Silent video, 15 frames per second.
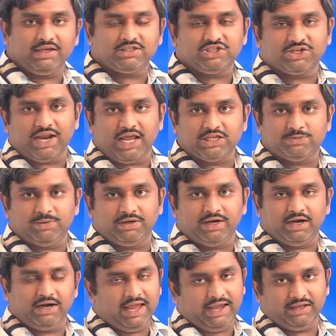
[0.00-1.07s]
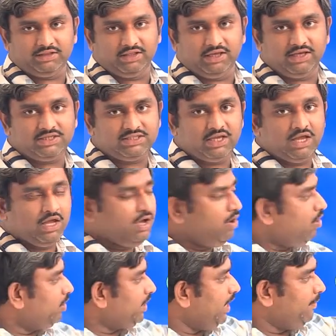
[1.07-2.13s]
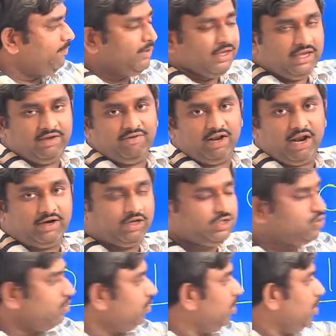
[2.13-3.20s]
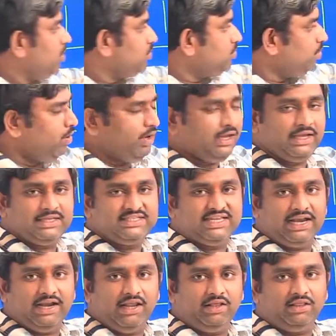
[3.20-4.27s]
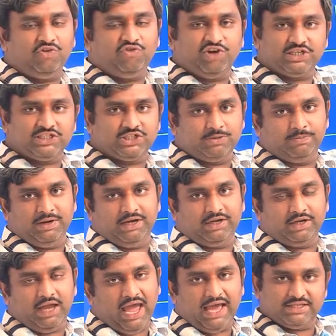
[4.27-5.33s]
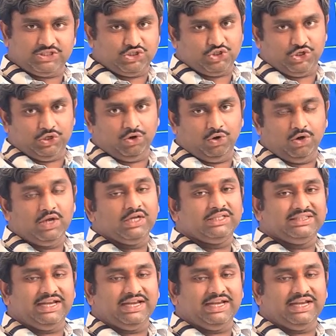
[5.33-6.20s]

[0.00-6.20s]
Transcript: is transmitted like this, okay, he will understood. So he is sending the first bit as 0.